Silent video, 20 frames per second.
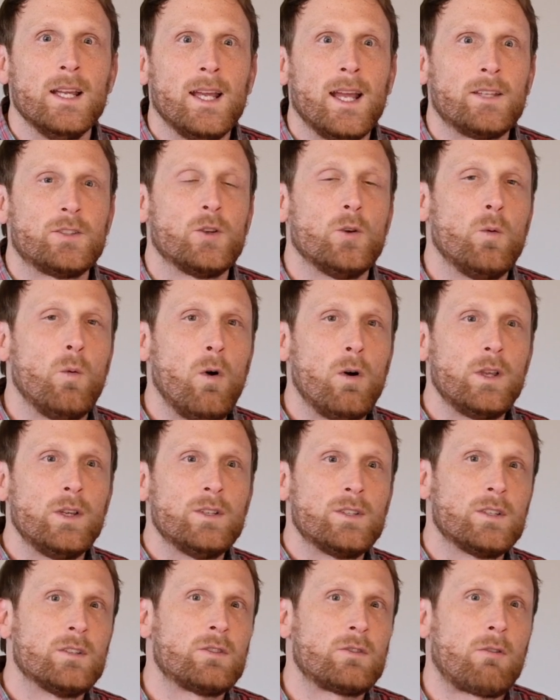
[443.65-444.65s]
And so, won't you
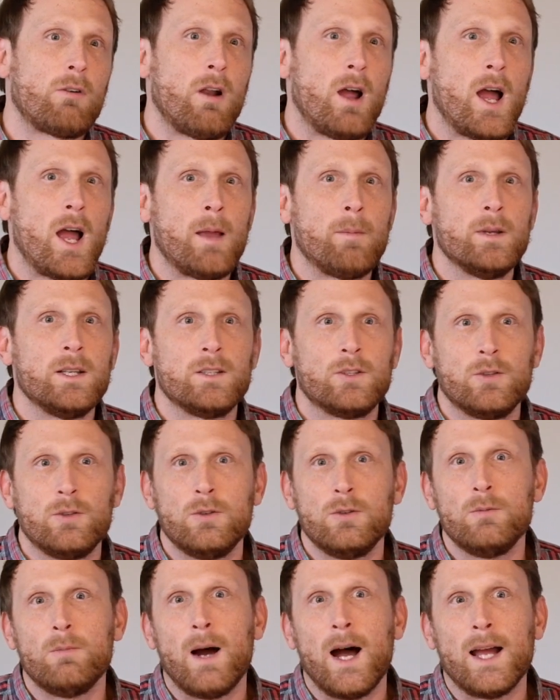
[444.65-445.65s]
subscribe
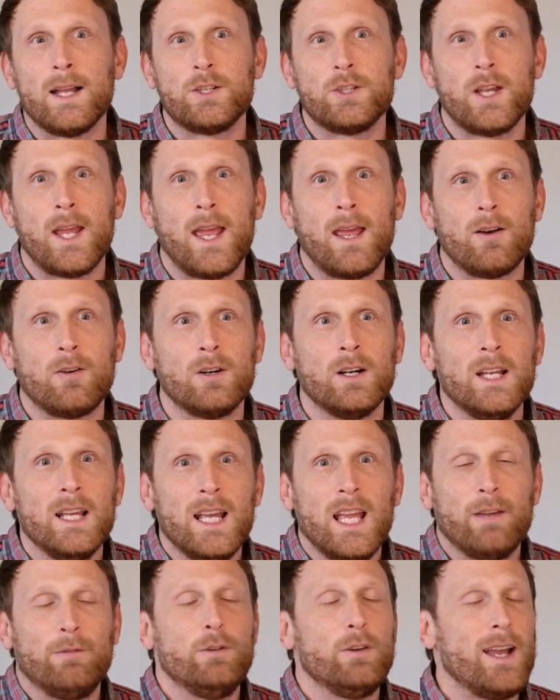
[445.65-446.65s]
to my channel?
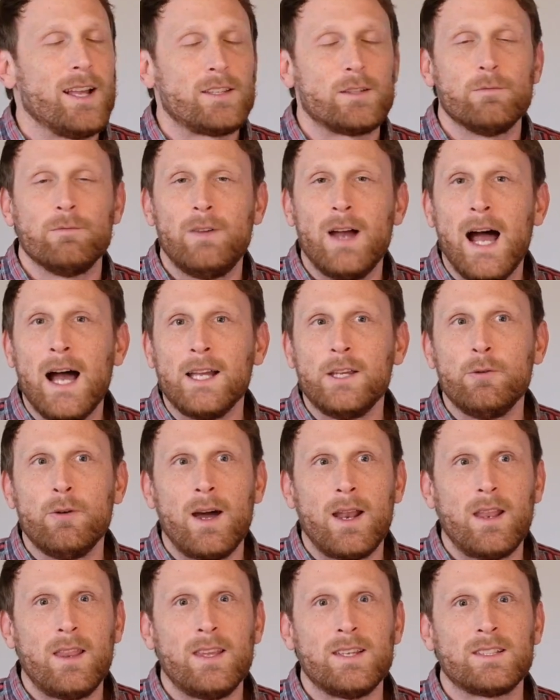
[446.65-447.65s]
If you got some value
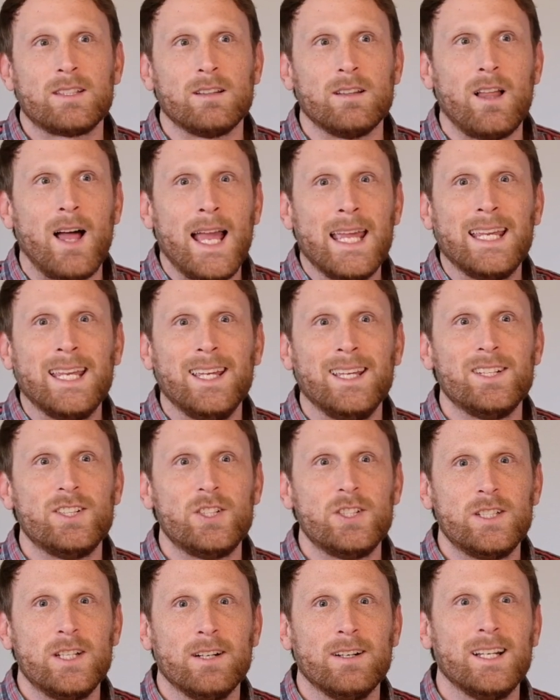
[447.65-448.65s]
out of this, like it,
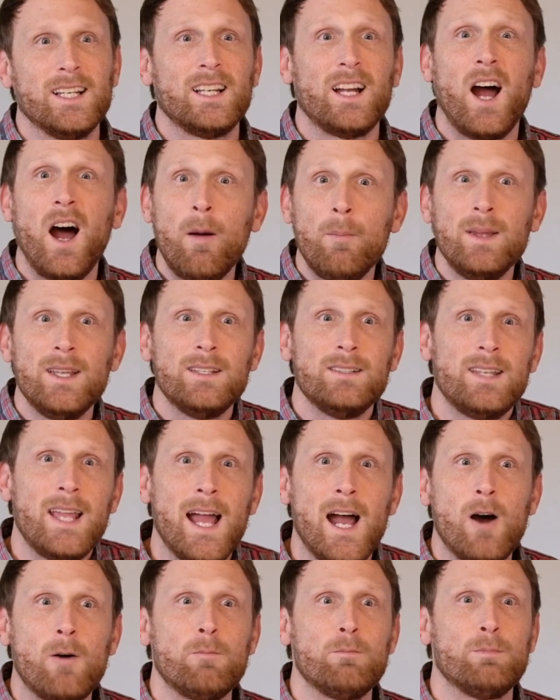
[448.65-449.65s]
share it, comment
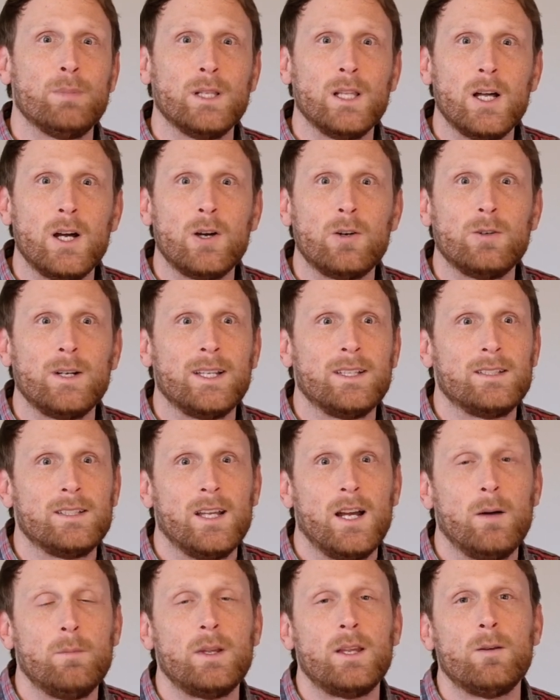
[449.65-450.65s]
down below, and
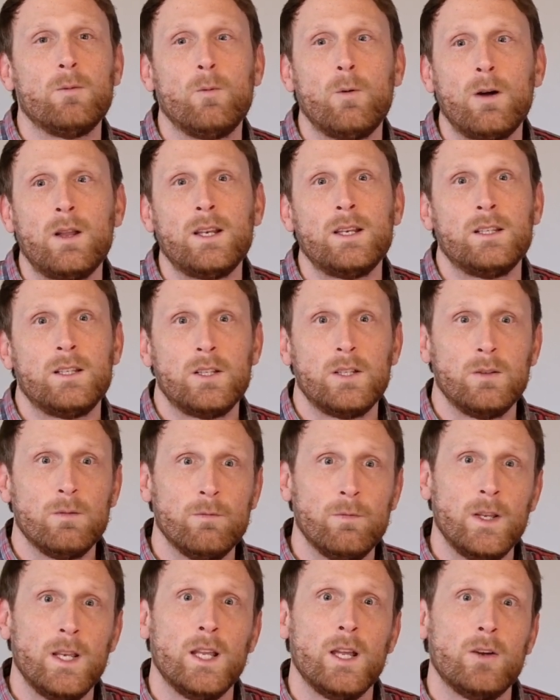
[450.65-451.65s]
tell me what
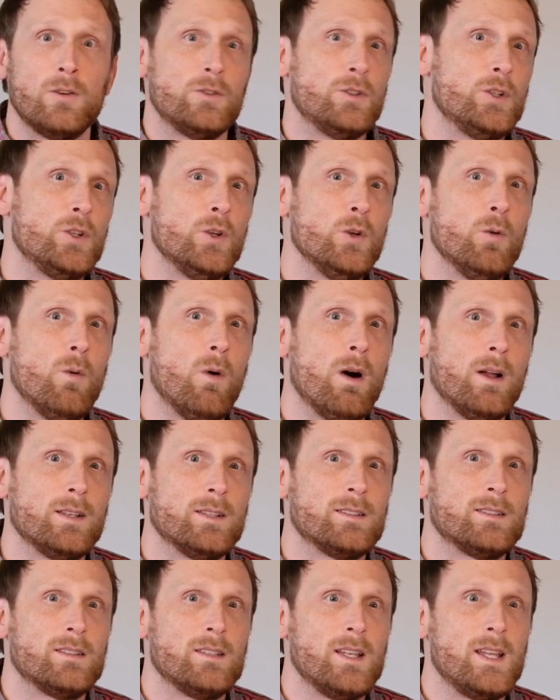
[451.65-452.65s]
videos you want
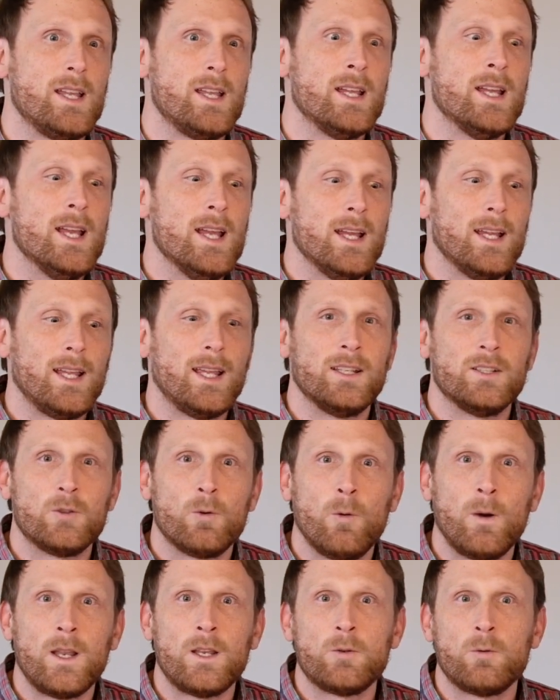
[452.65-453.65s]
to see in
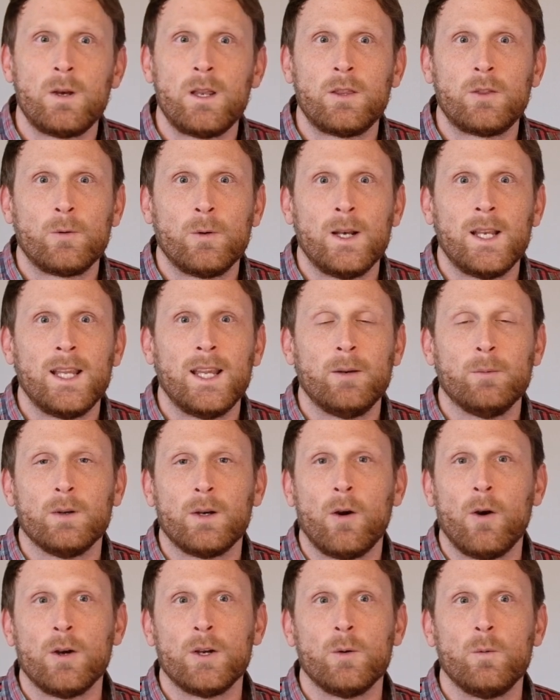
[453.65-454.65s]
2023 in
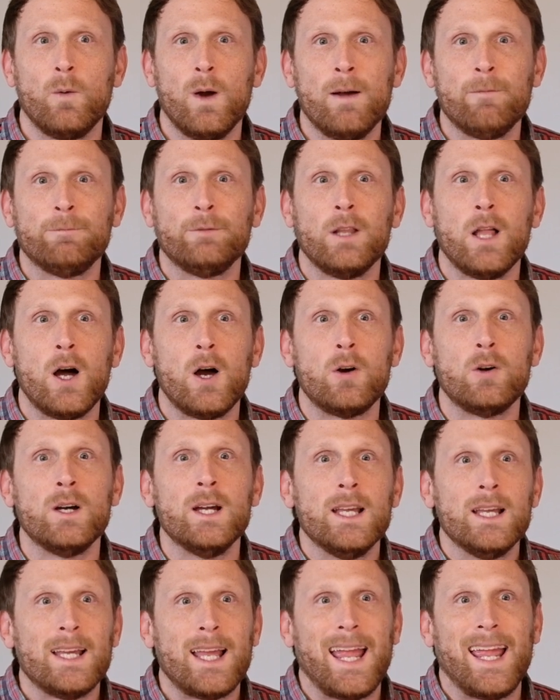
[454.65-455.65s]
regard to Webflow
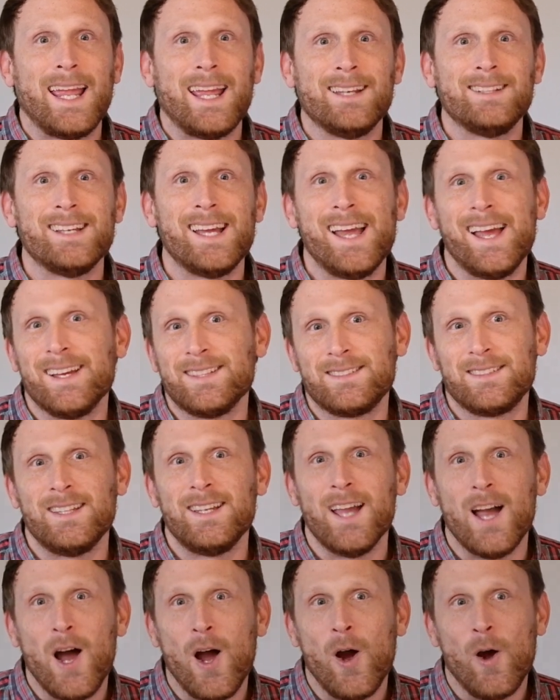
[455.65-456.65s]
and
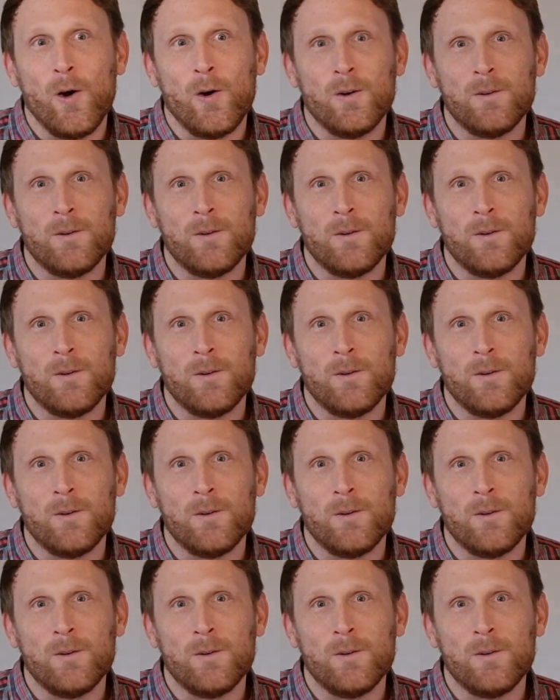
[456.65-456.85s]
SEO.